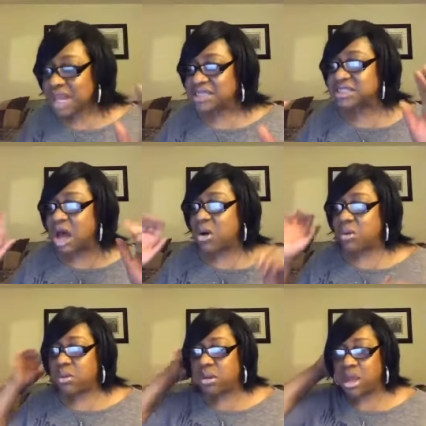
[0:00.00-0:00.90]

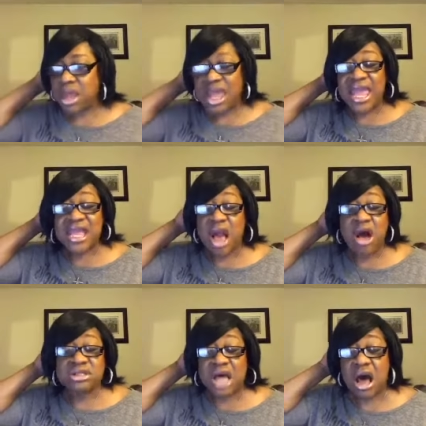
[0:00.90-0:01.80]
So he
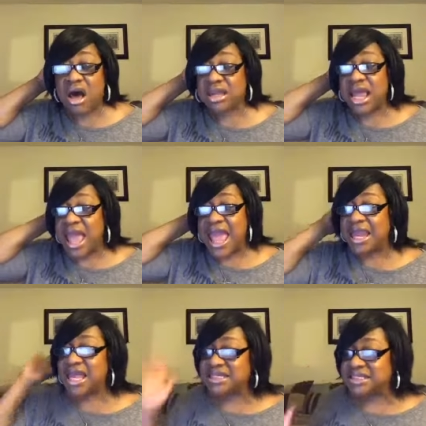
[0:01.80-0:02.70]
goes on
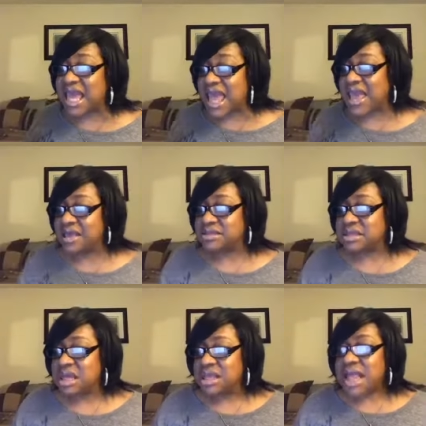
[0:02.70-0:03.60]
and he
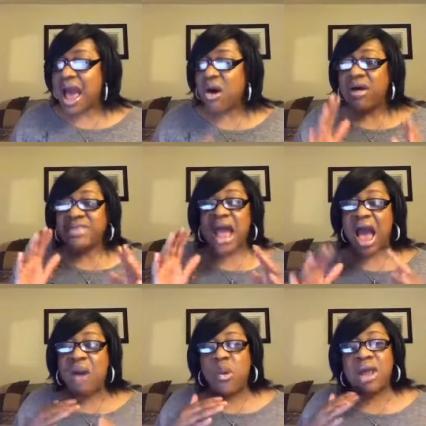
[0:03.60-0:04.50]
says, now
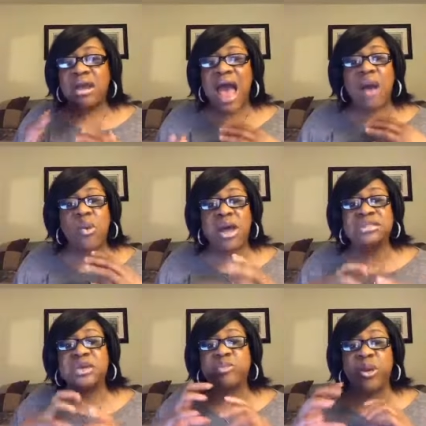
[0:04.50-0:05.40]
I
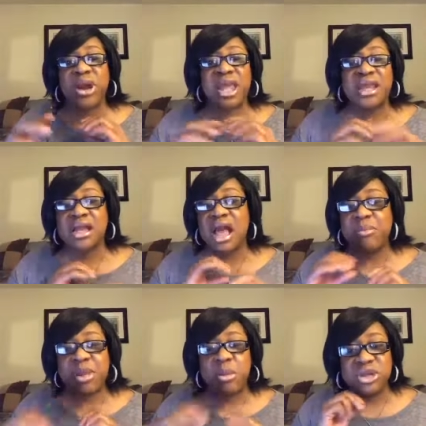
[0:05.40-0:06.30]
want to bring in a
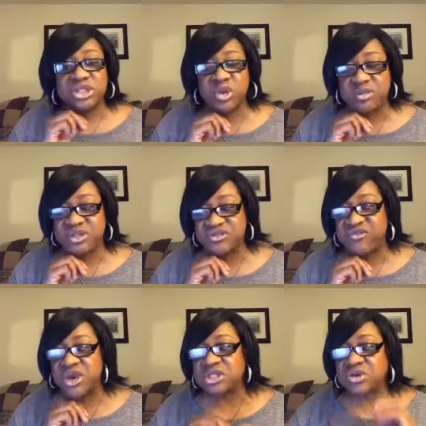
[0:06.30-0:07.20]
couple of more scriptures
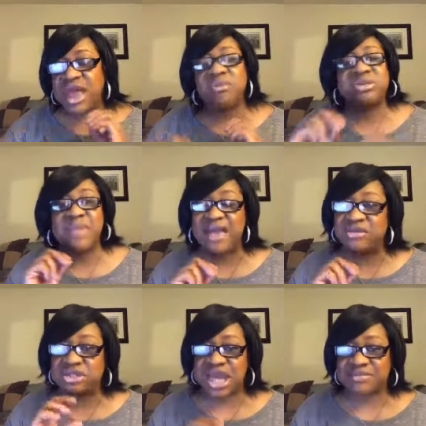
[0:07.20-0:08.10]
for you. So that was
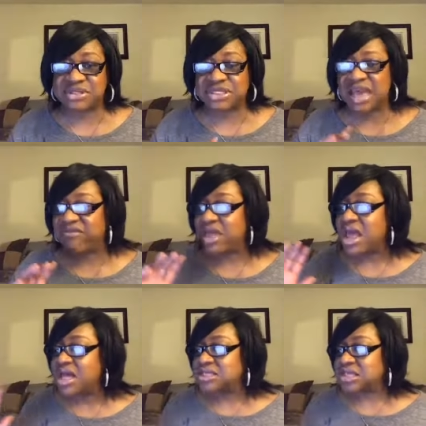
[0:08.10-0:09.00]
Matthew chapter 7,
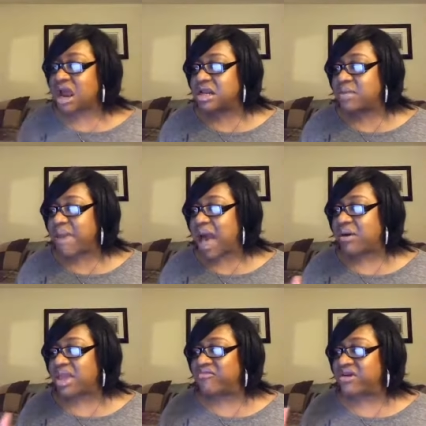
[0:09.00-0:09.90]
starting
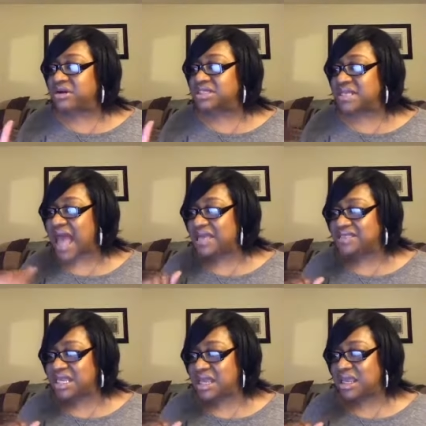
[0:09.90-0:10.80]
about in verse
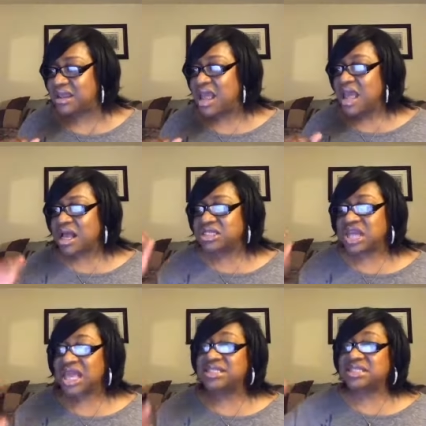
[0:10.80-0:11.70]
19,
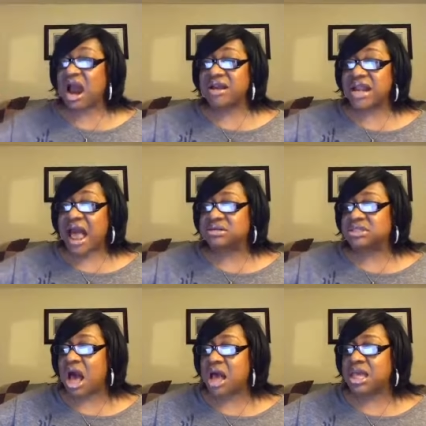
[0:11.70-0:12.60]
because he started
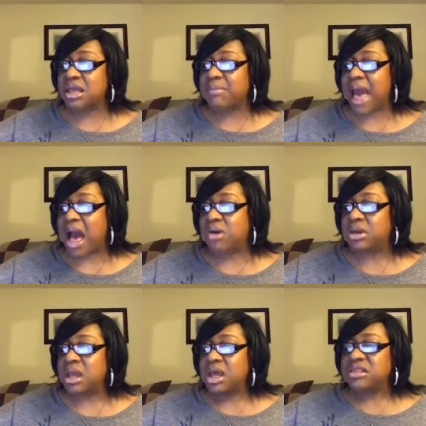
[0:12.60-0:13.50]
out talking
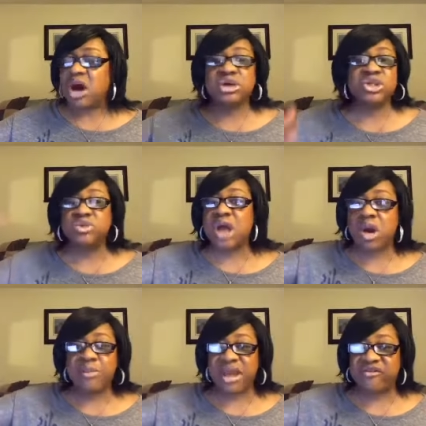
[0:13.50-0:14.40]
about those who
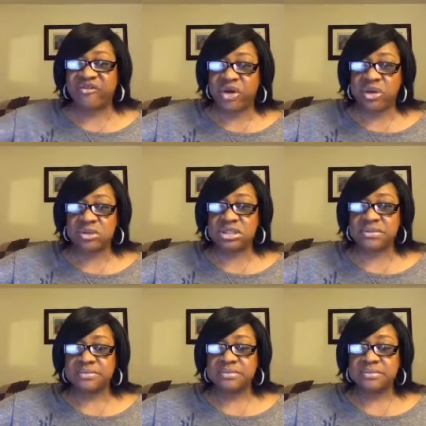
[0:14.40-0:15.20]
don't bear fruit.